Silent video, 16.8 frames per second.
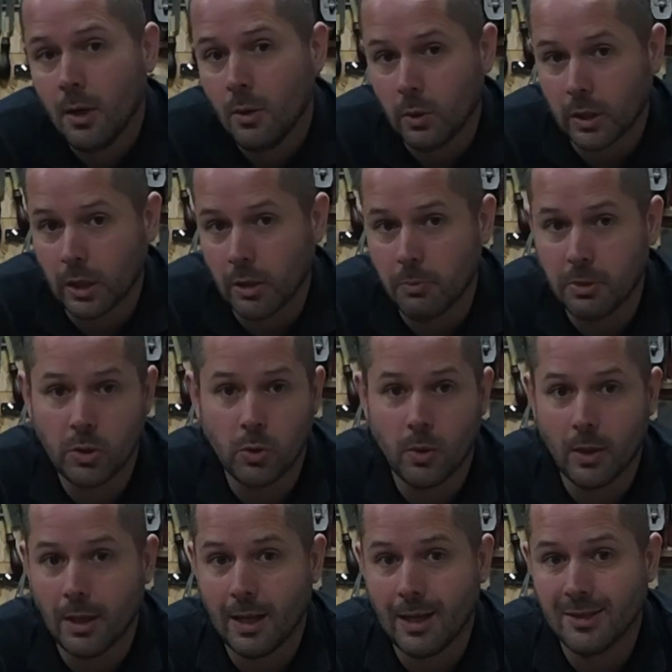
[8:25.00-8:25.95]
We're going to be
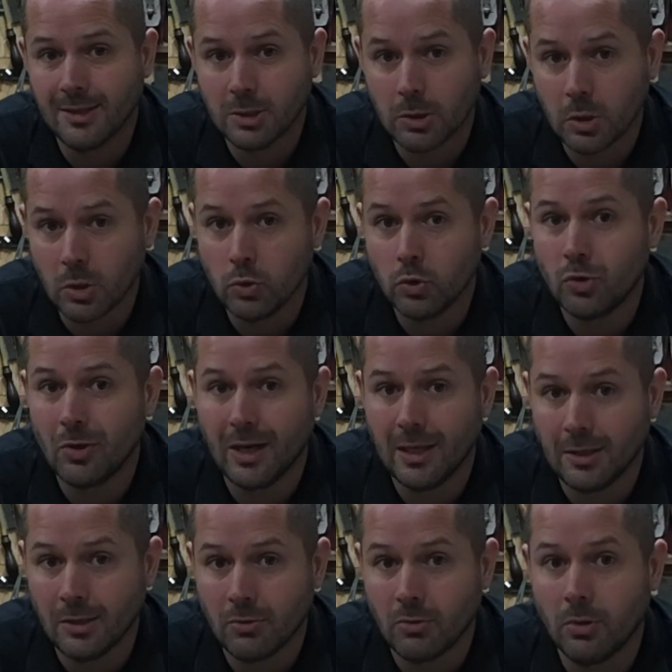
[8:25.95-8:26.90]
doing how to do
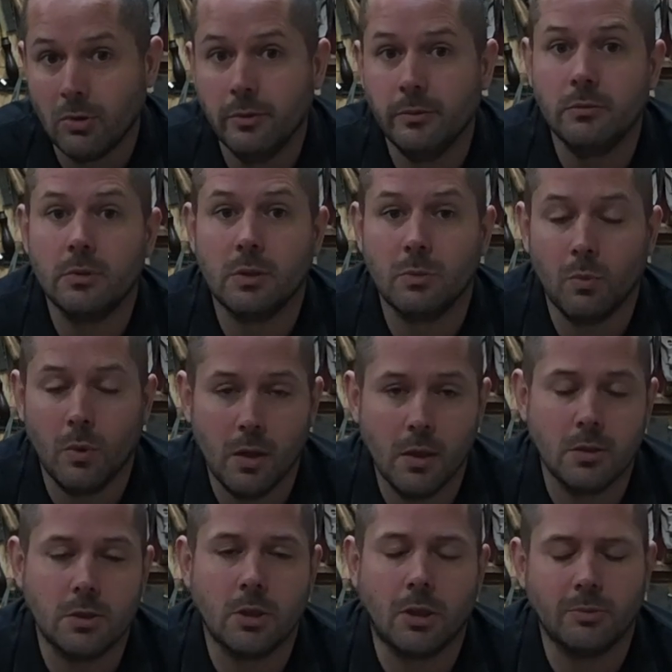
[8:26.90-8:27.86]
drainer grooves in
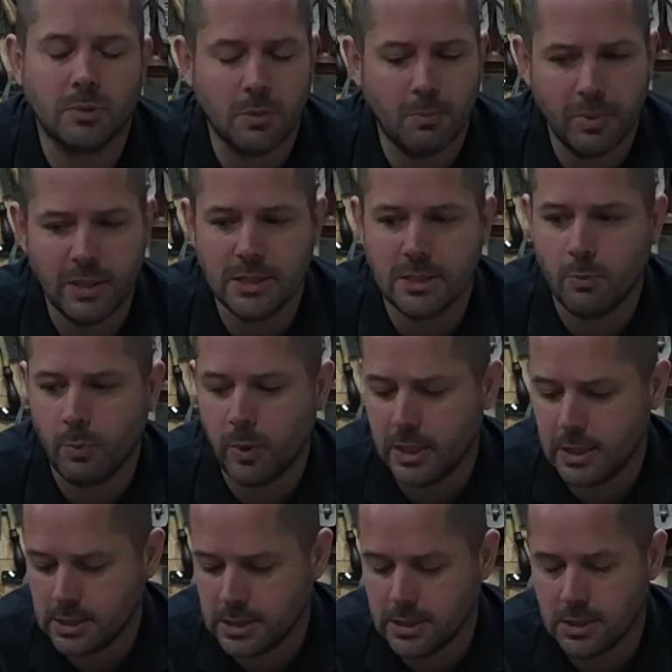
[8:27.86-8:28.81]
worktops and bits and
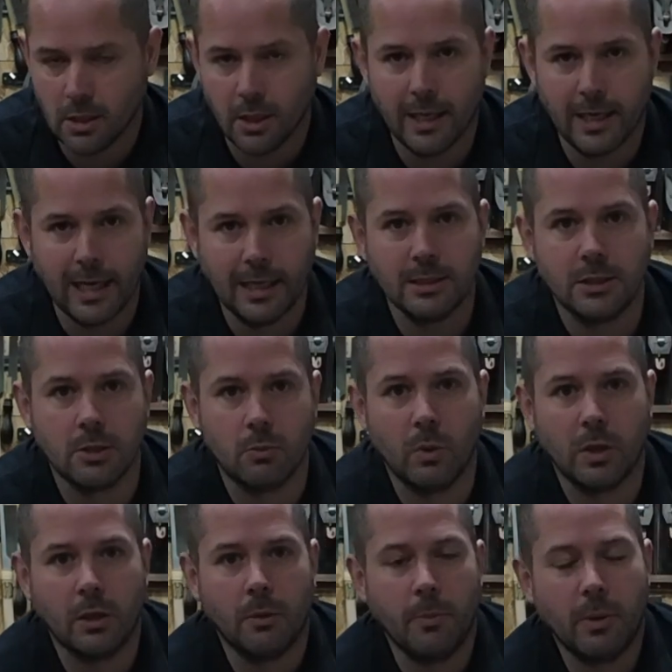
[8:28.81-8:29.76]
pieces like that. So we're
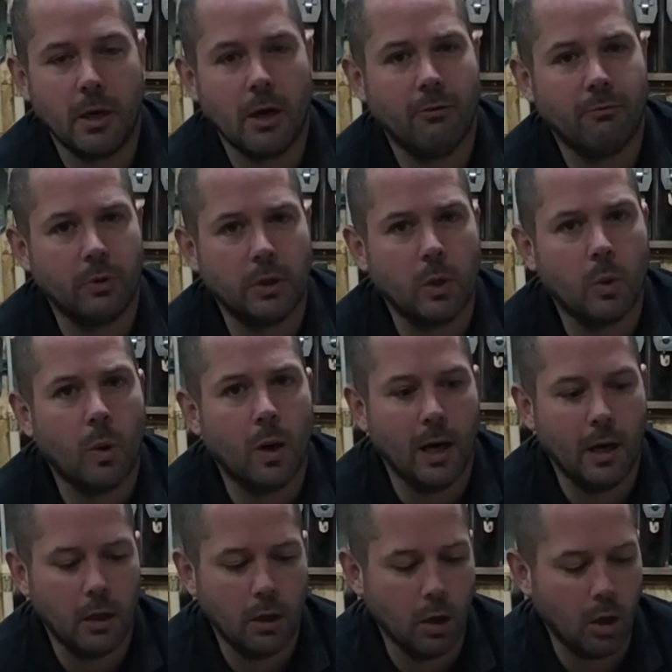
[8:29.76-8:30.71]
going to be covering quite
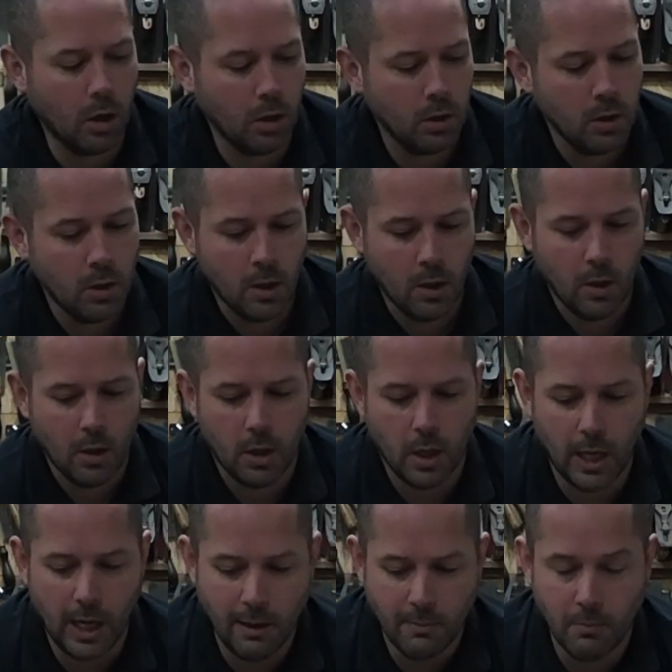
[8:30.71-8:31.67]
a lot.
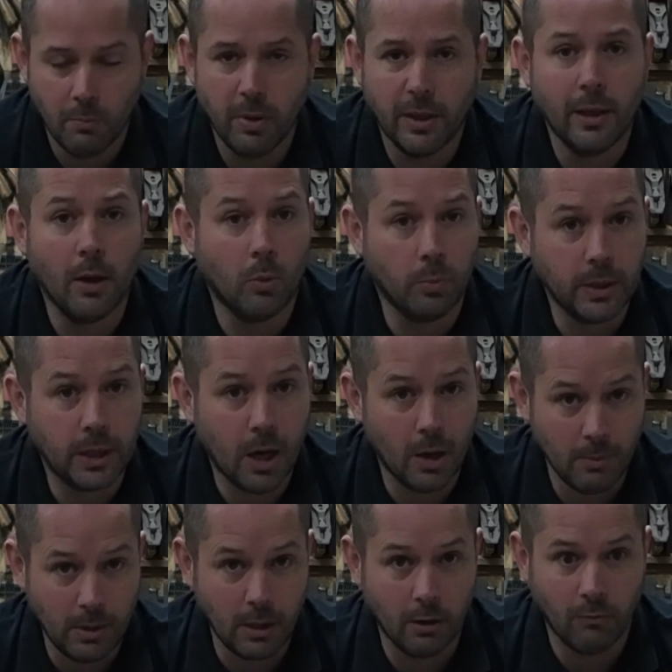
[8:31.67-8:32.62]
But they'll be
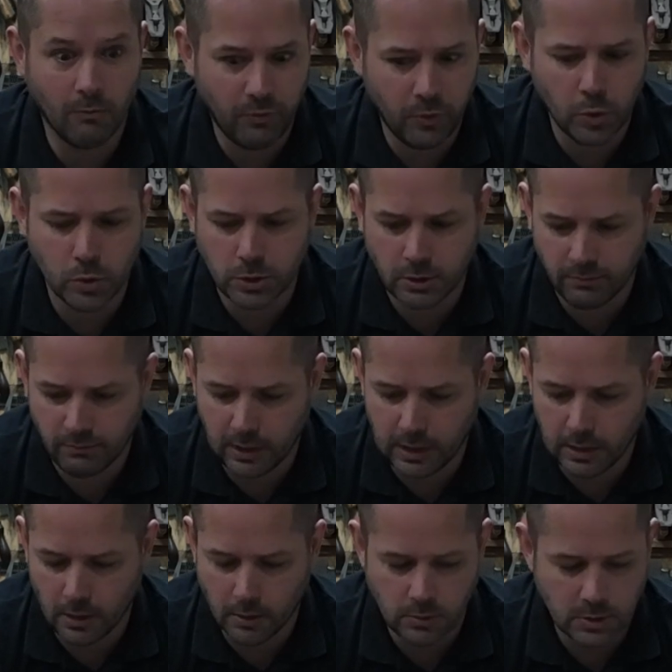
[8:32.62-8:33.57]
coming in future
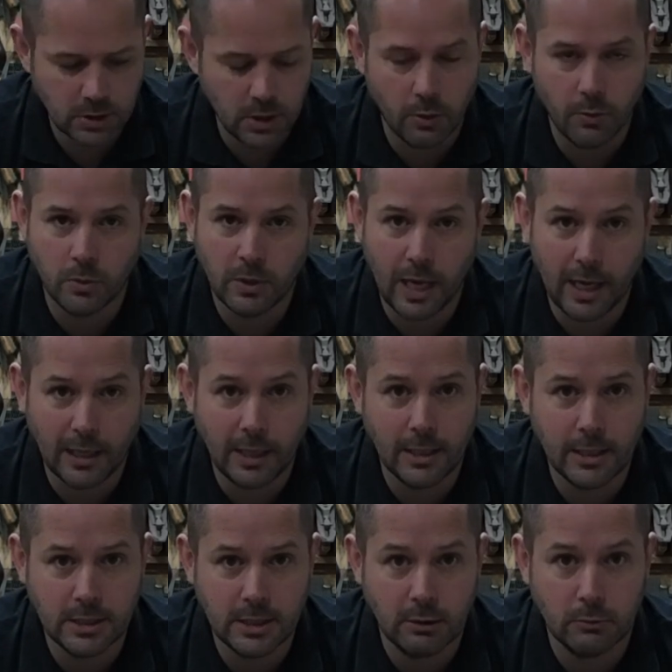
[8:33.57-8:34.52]
videos. So yeah, get
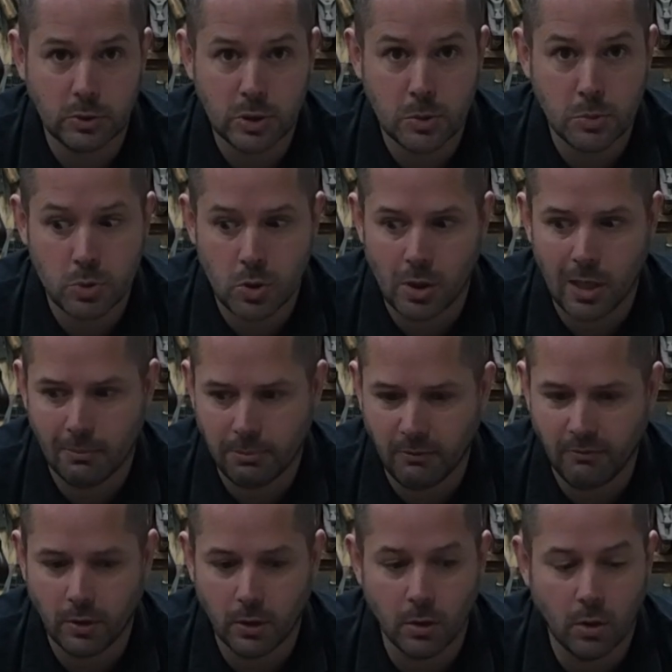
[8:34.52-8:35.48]
yourself subscribed
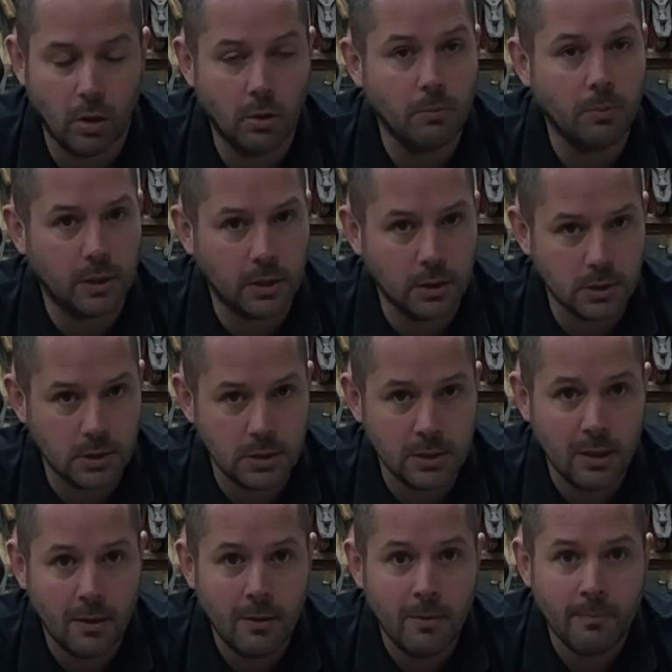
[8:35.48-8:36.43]
if you're not, because
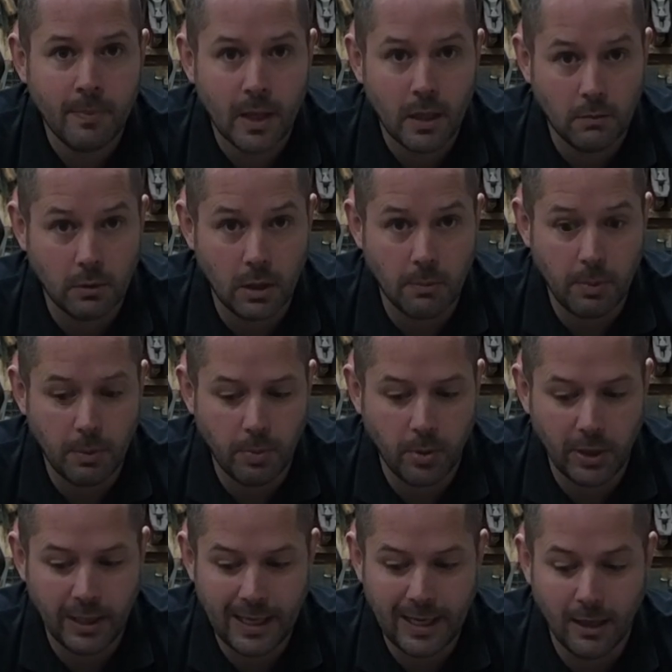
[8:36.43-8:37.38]
I'm going to be
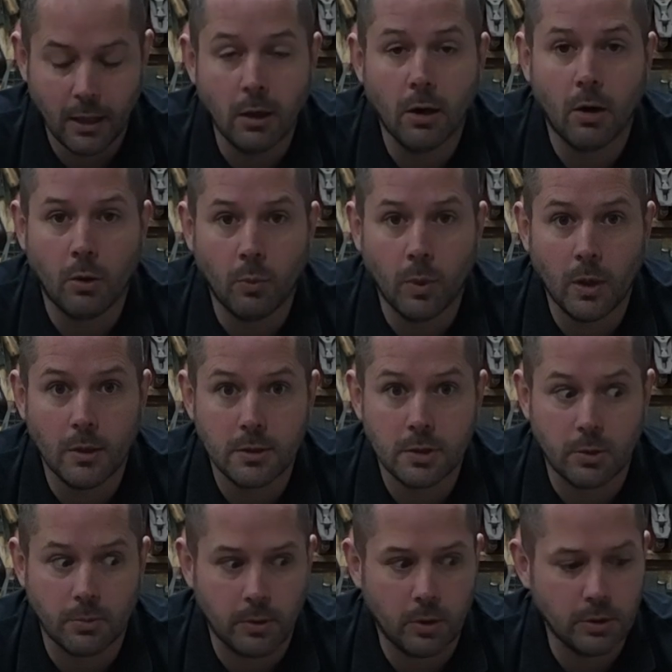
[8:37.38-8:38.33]
putting out a lot of
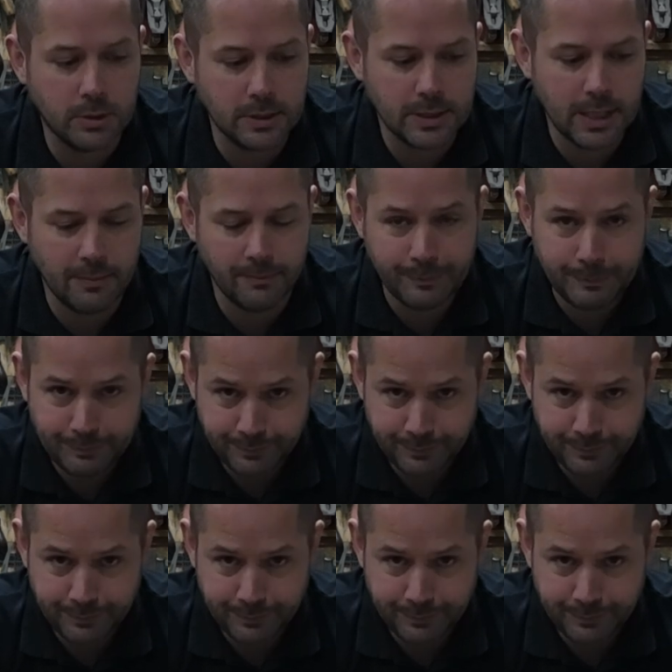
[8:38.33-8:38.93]
worktop content.